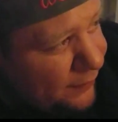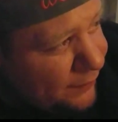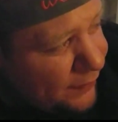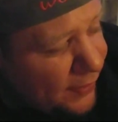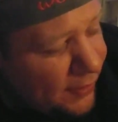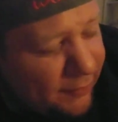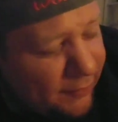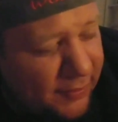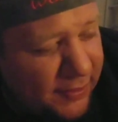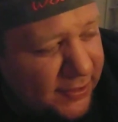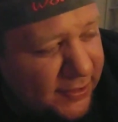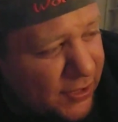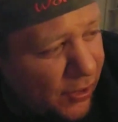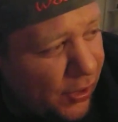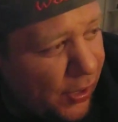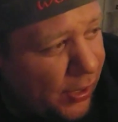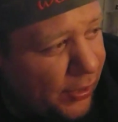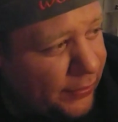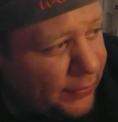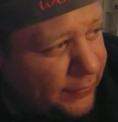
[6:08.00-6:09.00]
forget what it's
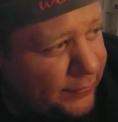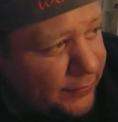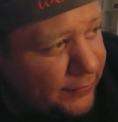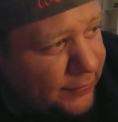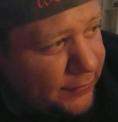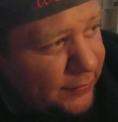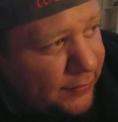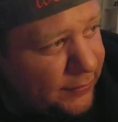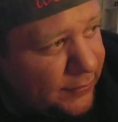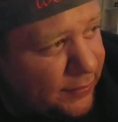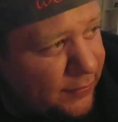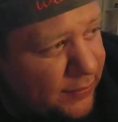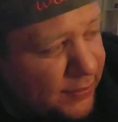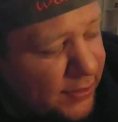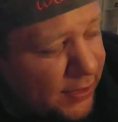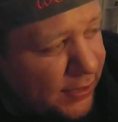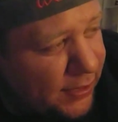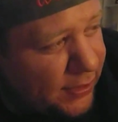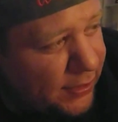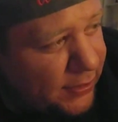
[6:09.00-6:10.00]
called. There was
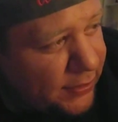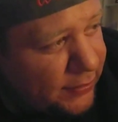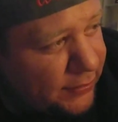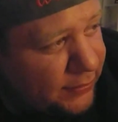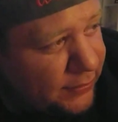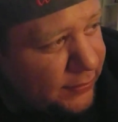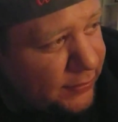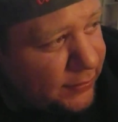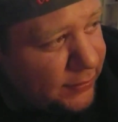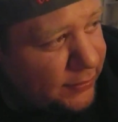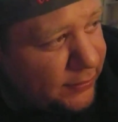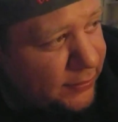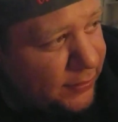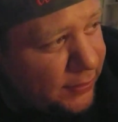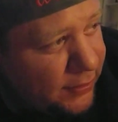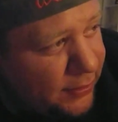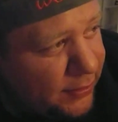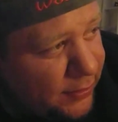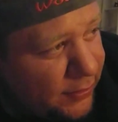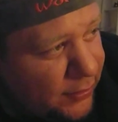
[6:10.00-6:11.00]
a
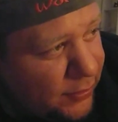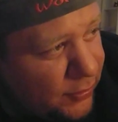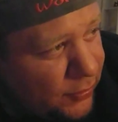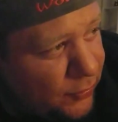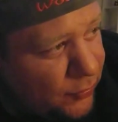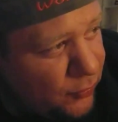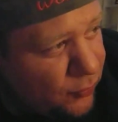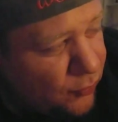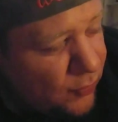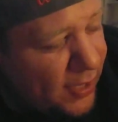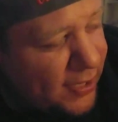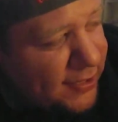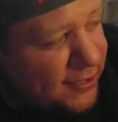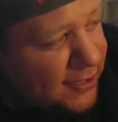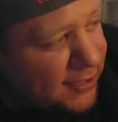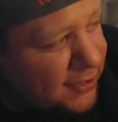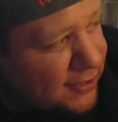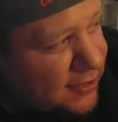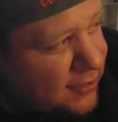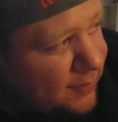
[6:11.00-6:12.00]

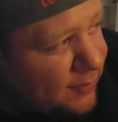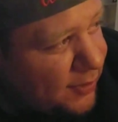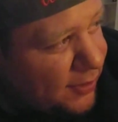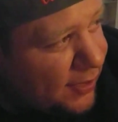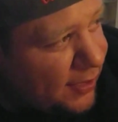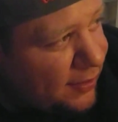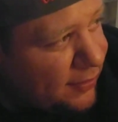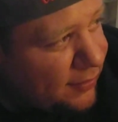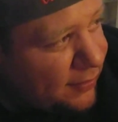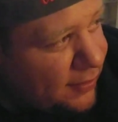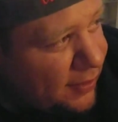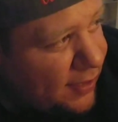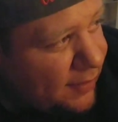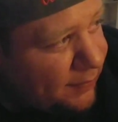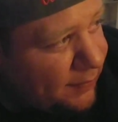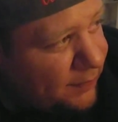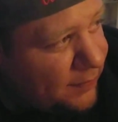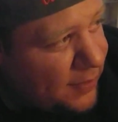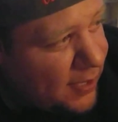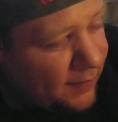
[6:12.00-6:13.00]
racing simulator that I
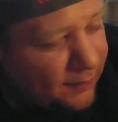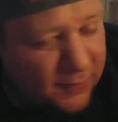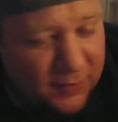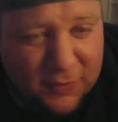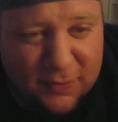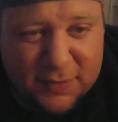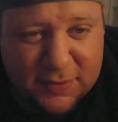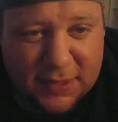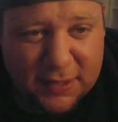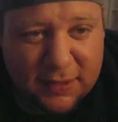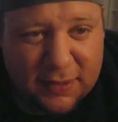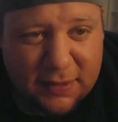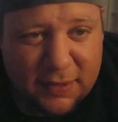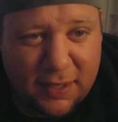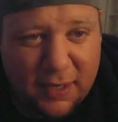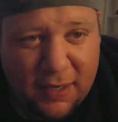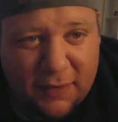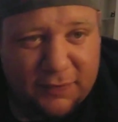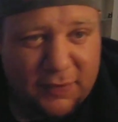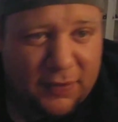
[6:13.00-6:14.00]
kept using.
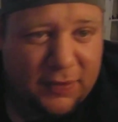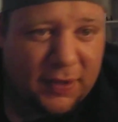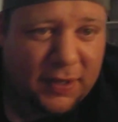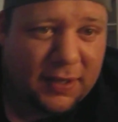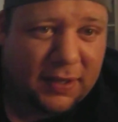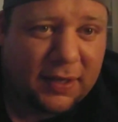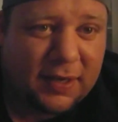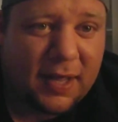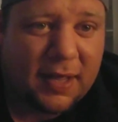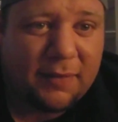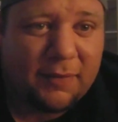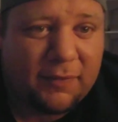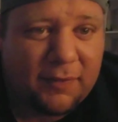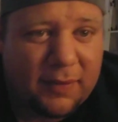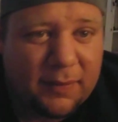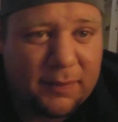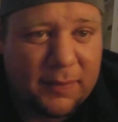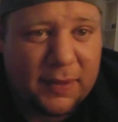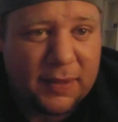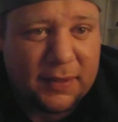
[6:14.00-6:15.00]
I'll have to think of the name of
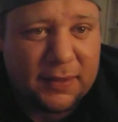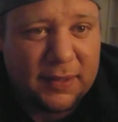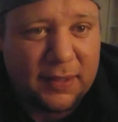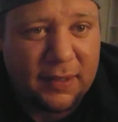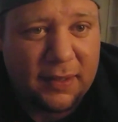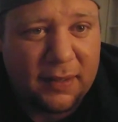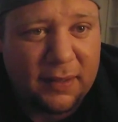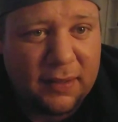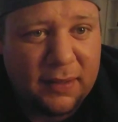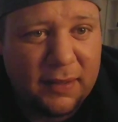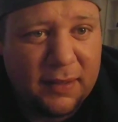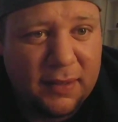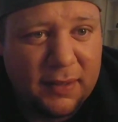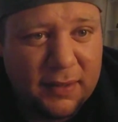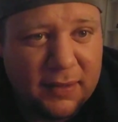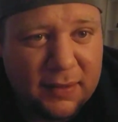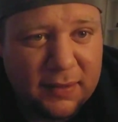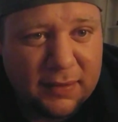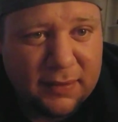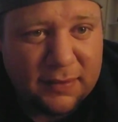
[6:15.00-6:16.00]
it, but
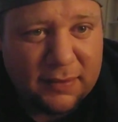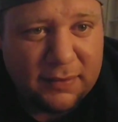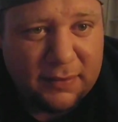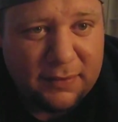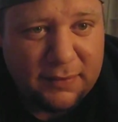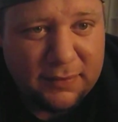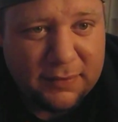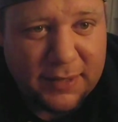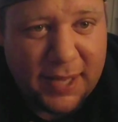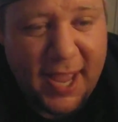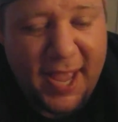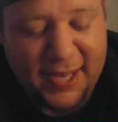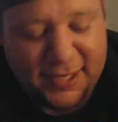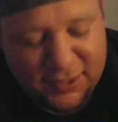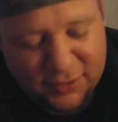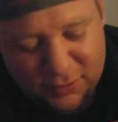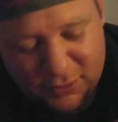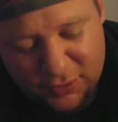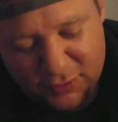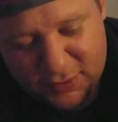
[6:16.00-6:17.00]
yeah,
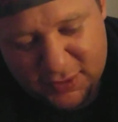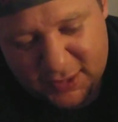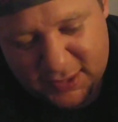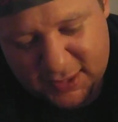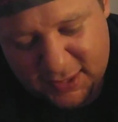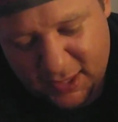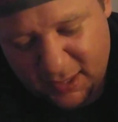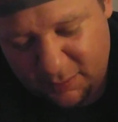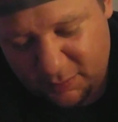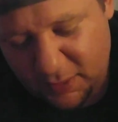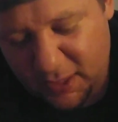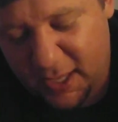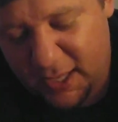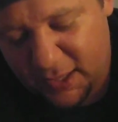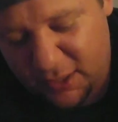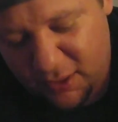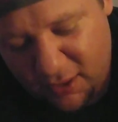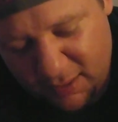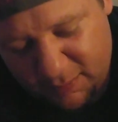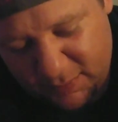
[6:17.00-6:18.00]
dude, use a sim. Yeah,
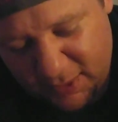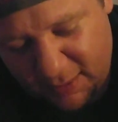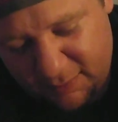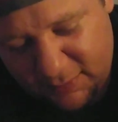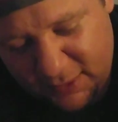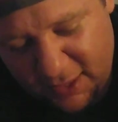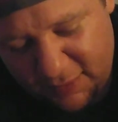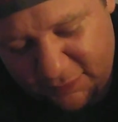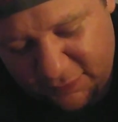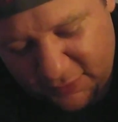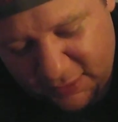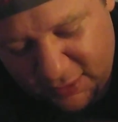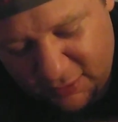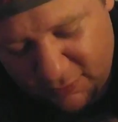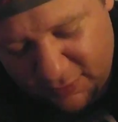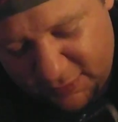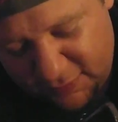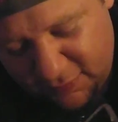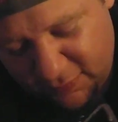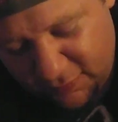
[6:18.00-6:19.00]
no, I'm definitely going